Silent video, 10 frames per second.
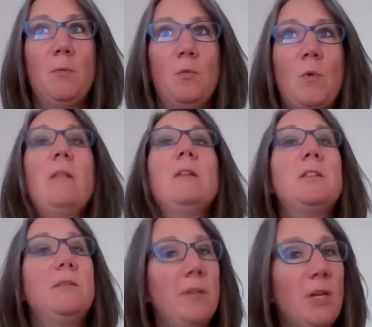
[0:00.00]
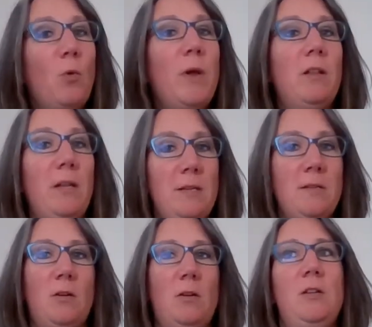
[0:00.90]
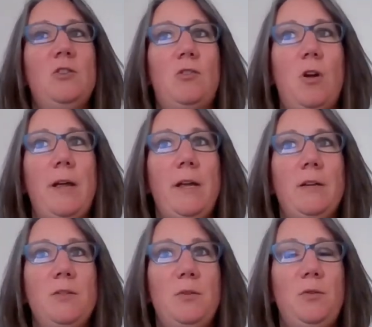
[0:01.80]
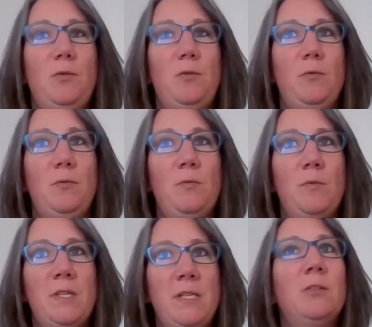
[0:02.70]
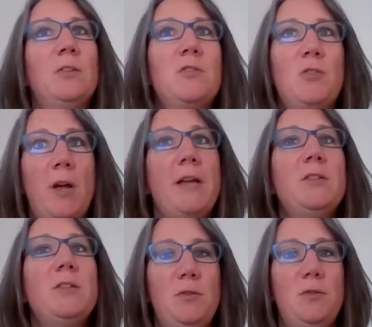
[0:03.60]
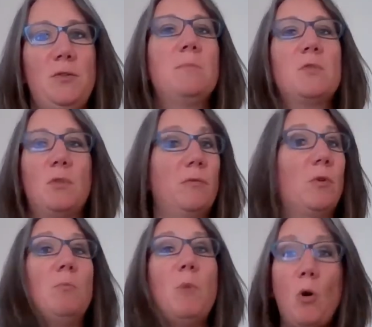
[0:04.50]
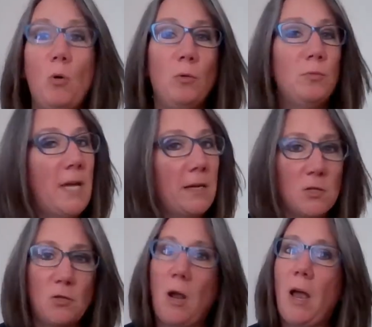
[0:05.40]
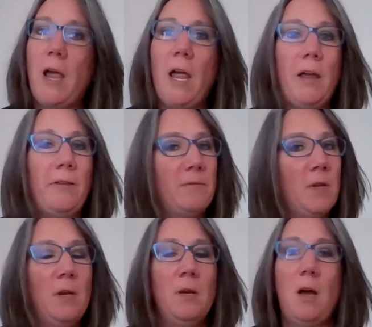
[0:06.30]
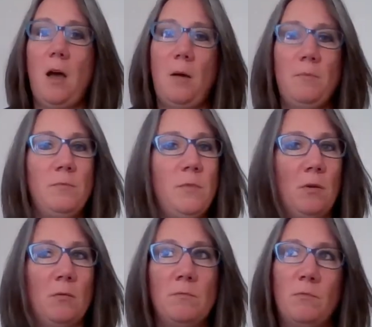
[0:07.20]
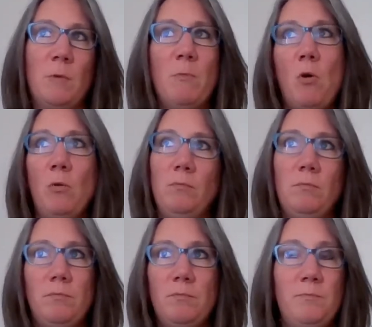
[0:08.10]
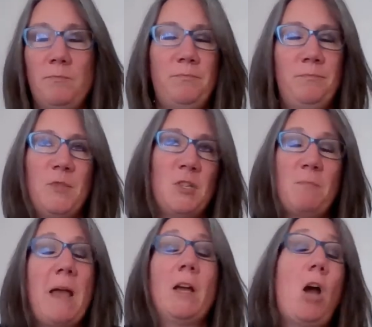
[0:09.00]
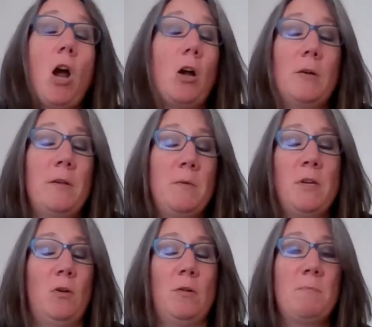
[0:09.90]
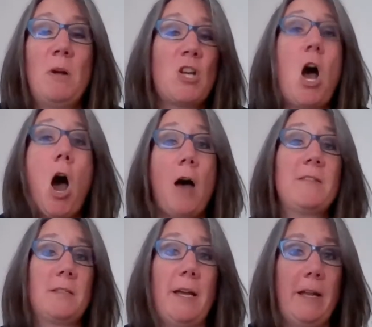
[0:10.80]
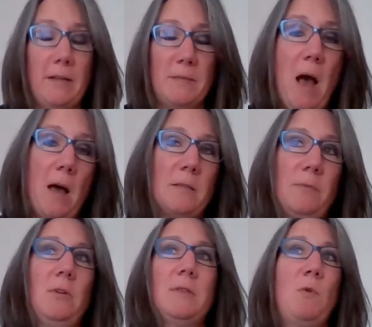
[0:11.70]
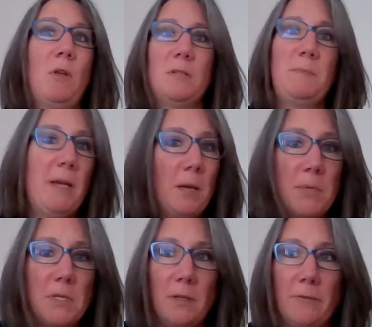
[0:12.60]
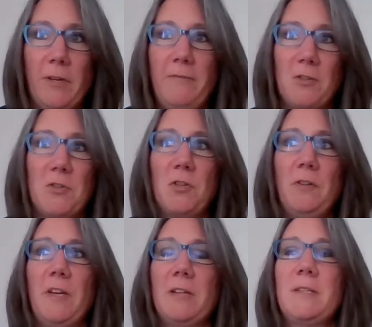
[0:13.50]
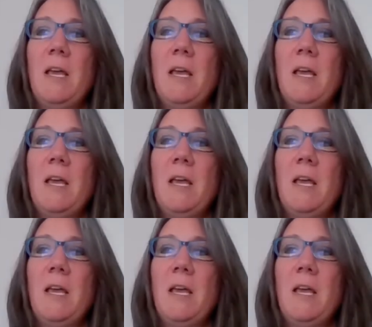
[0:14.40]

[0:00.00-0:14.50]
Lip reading: relatively quickly started trying to do some sort of remote test drive, remote, just buying a car, as much off-site as possible, as well as pickup and delivery for service.